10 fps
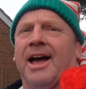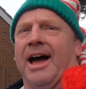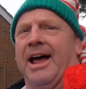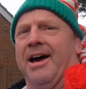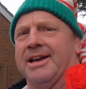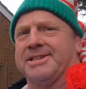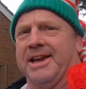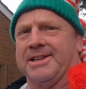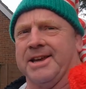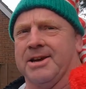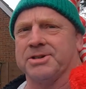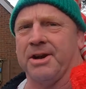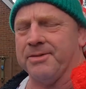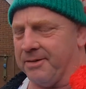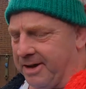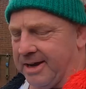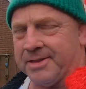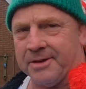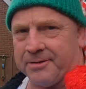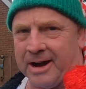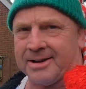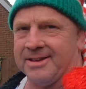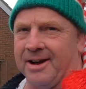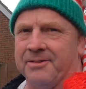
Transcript: And I said, because I've never hidden the fact that